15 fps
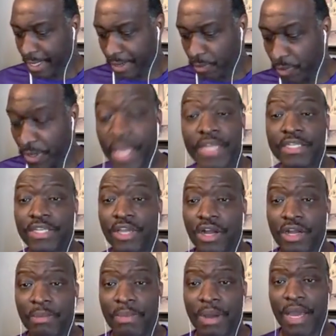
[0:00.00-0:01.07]
we didn't
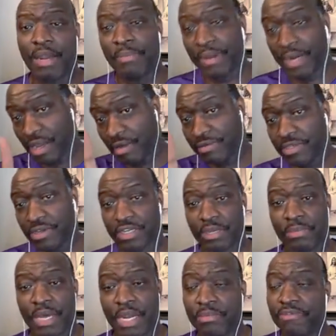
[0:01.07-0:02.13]
talk about it, but I talked
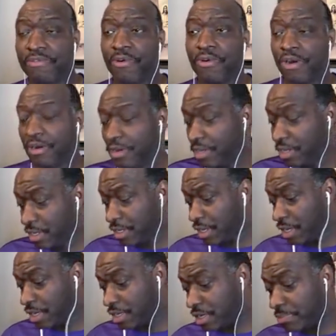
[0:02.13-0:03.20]
about it before.
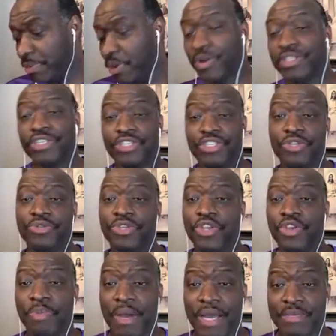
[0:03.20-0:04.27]
The bonus is use
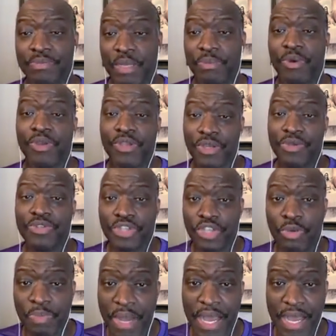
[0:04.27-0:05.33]
coupons, people. Use
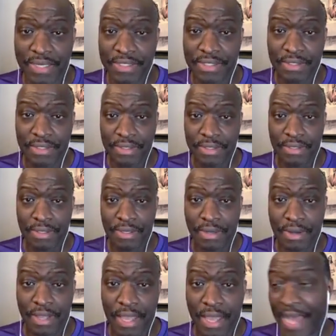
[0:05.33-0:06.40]
coupons.
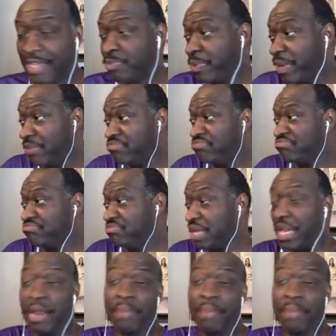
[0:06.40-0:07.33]
Okay, and